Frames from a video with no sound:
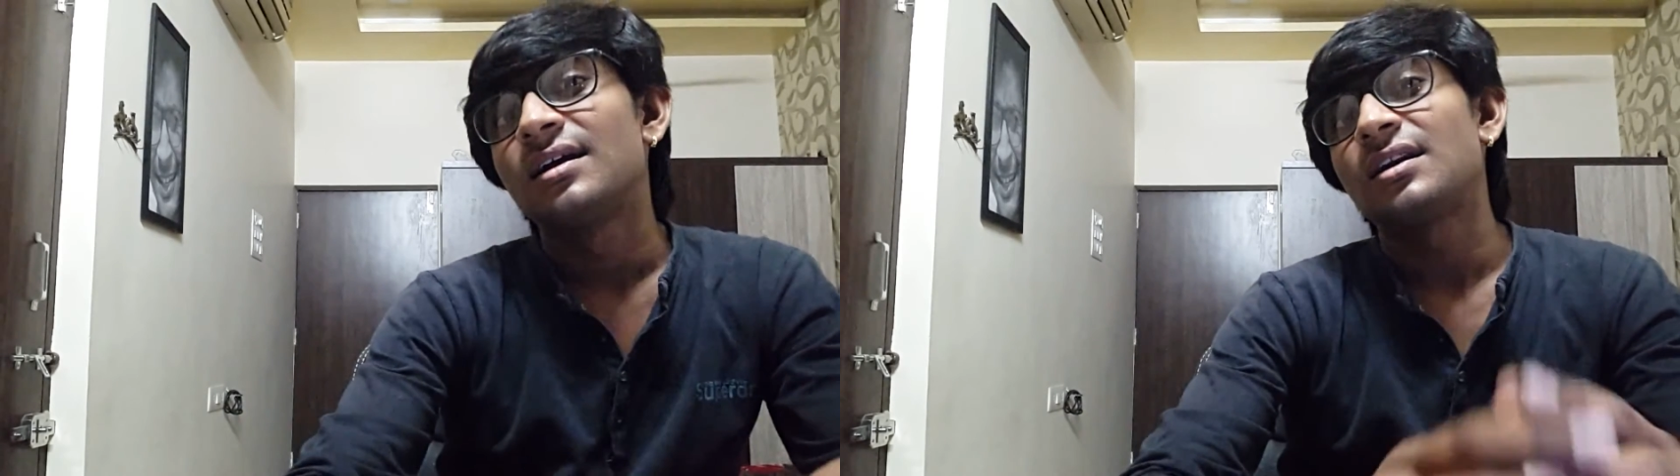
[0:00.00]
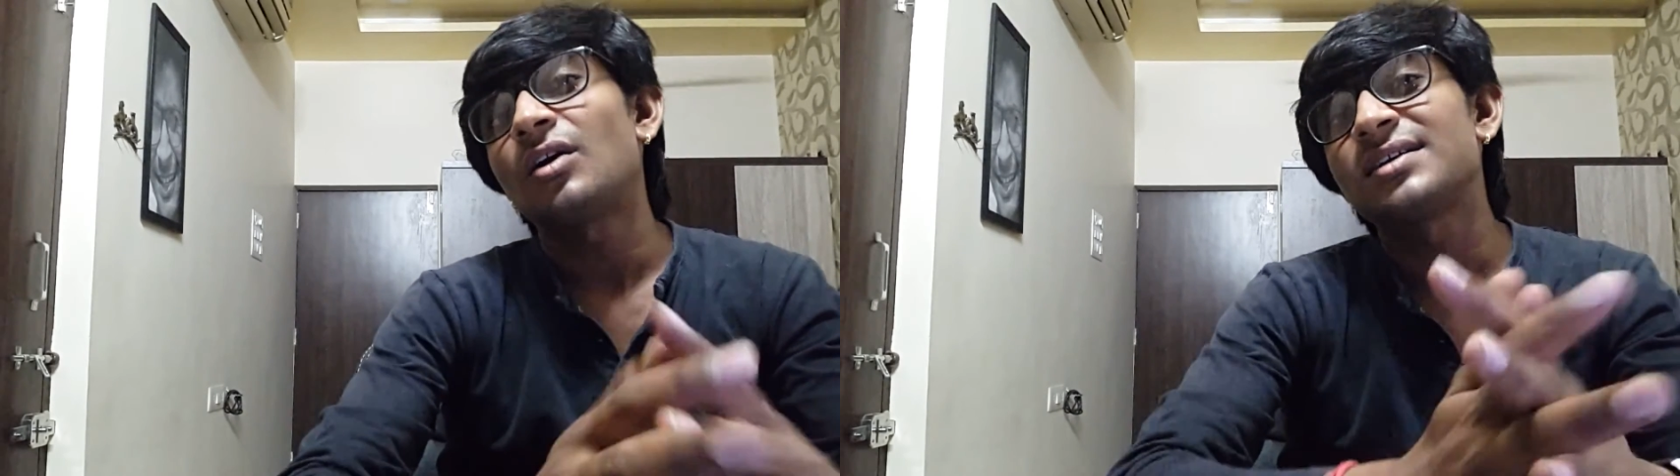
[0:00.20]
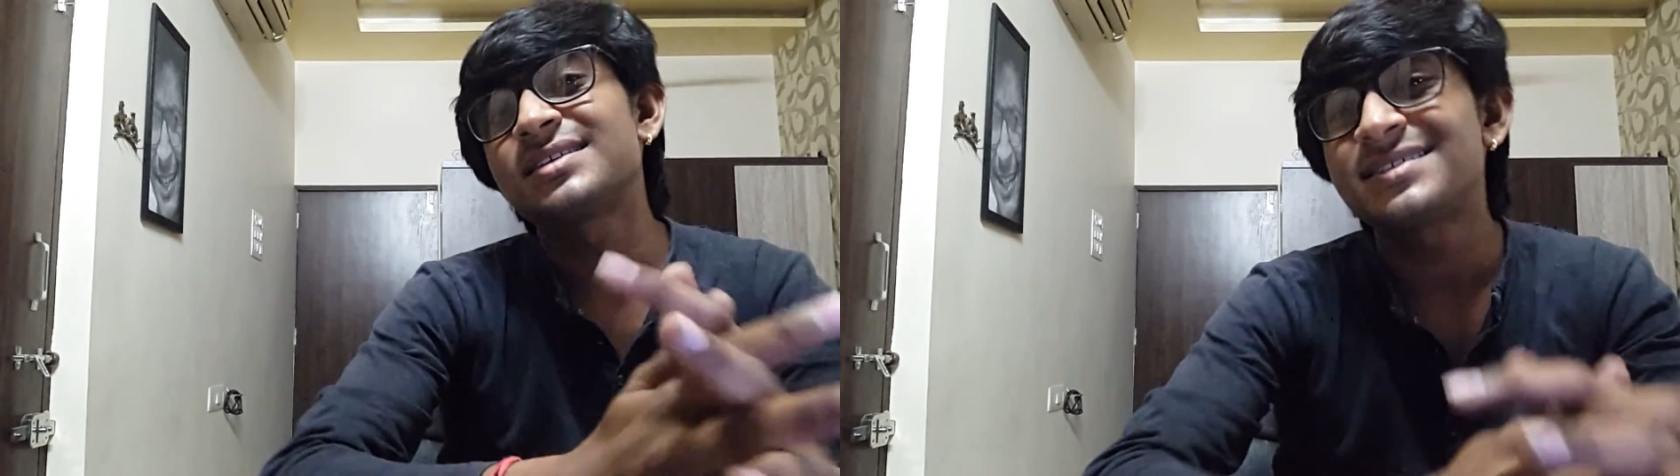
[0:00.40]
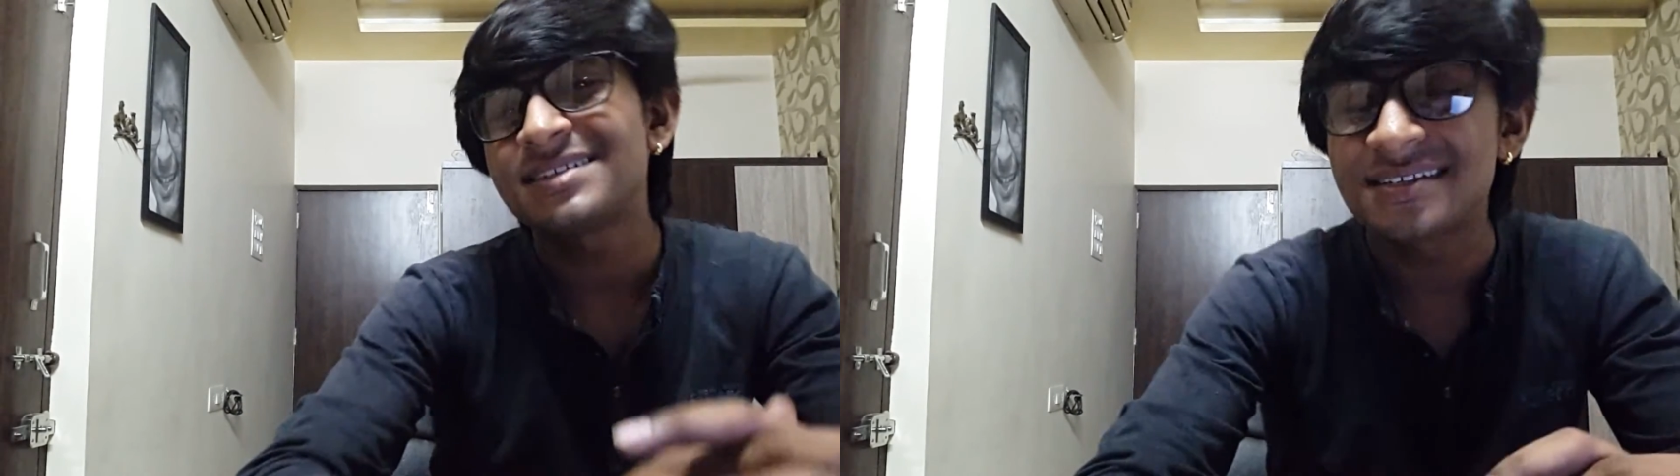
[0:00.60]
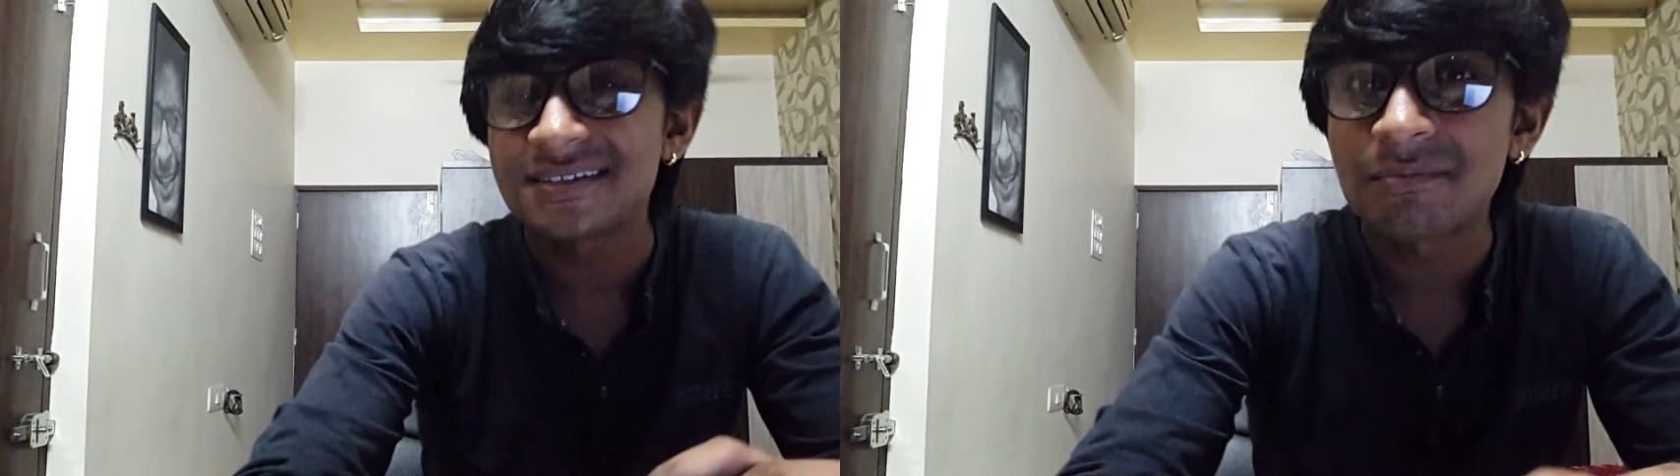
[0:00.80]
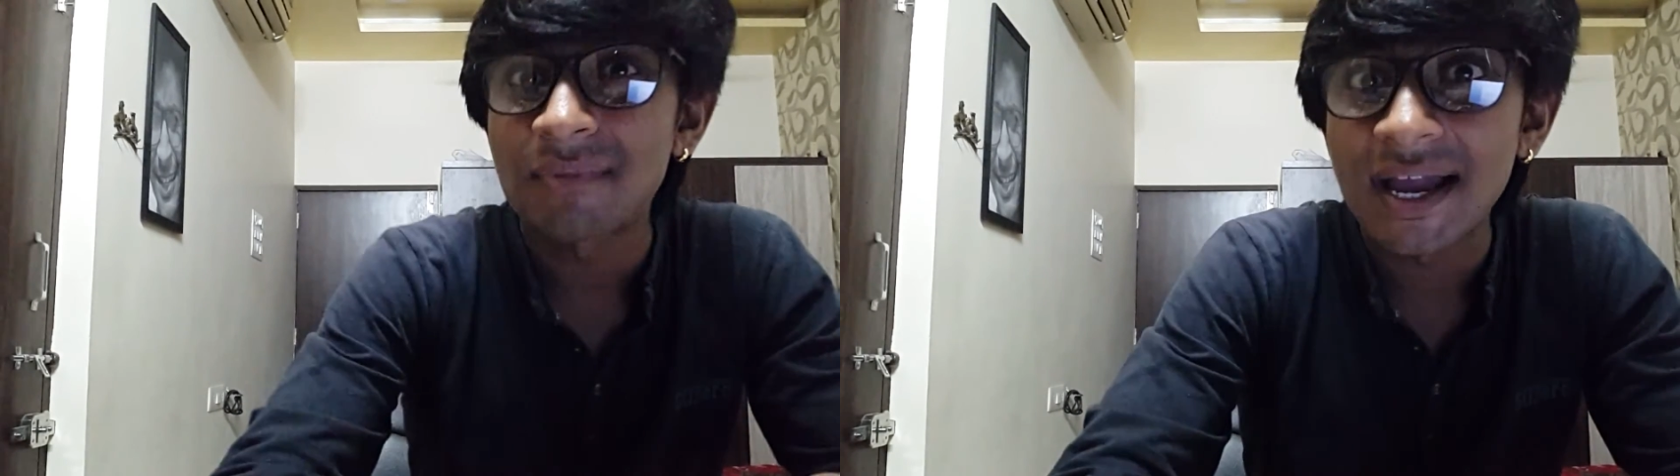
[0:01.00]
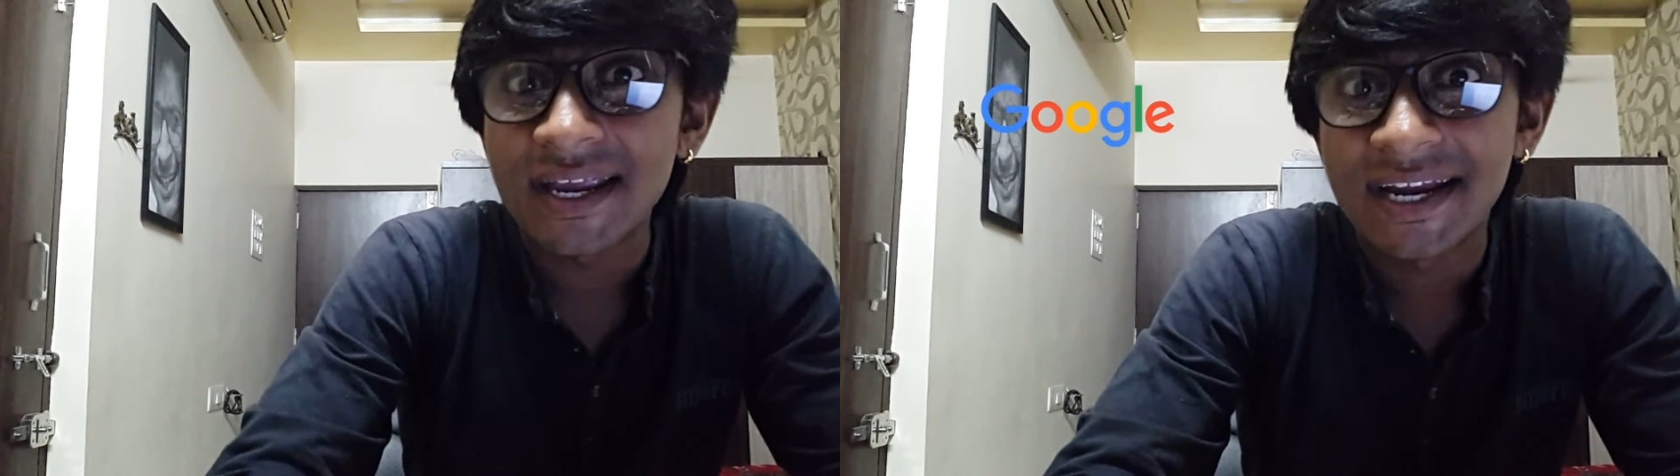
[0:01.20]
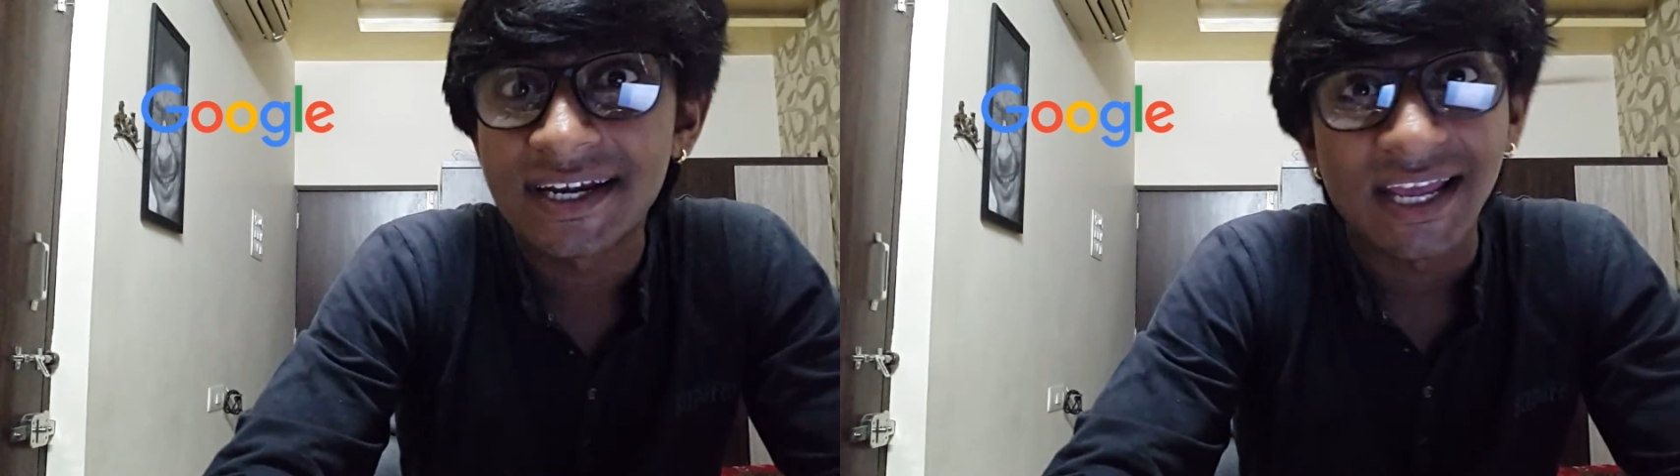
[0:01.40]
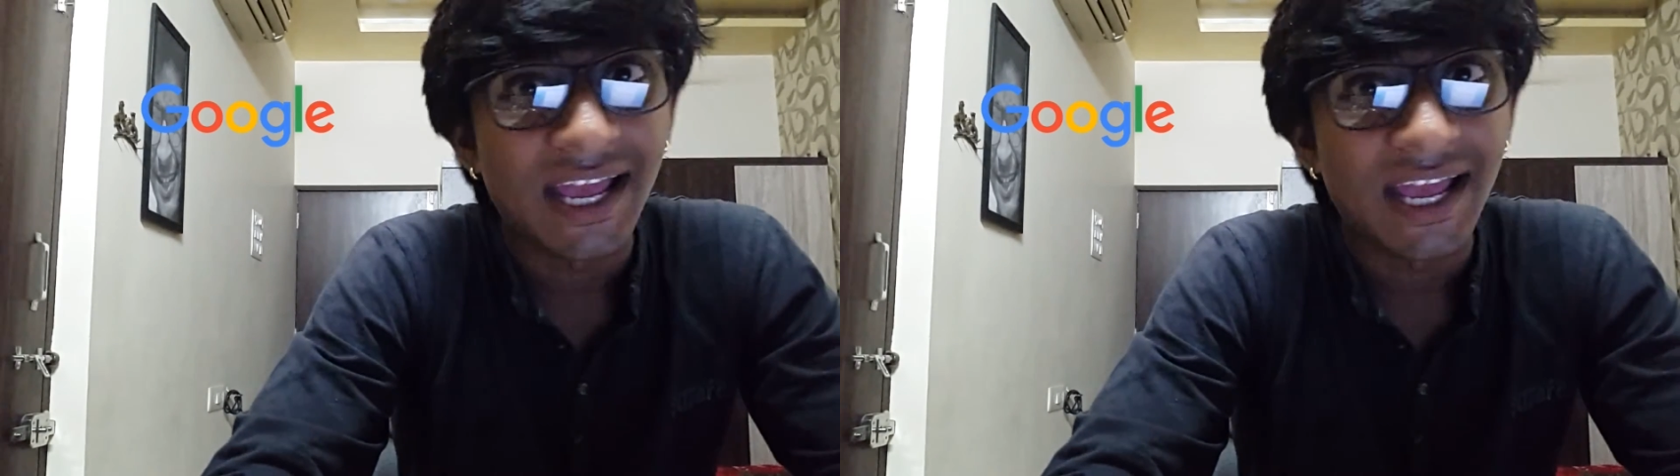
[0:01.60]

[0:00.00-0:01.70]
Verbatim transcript: Now, assistants in the market